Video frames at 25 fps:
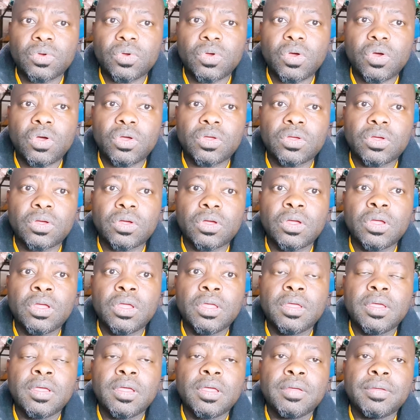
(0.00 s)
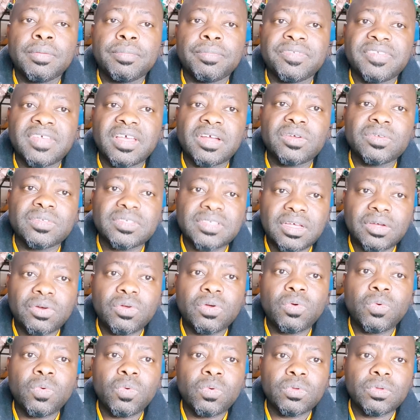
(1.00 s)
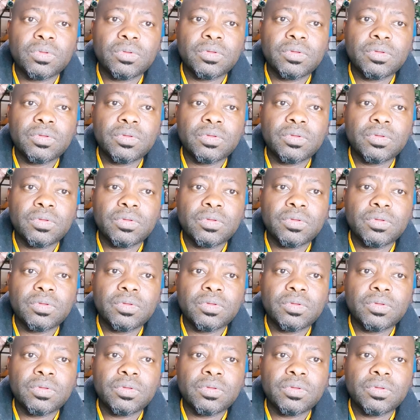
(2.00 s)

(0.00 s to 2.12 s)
or 00.1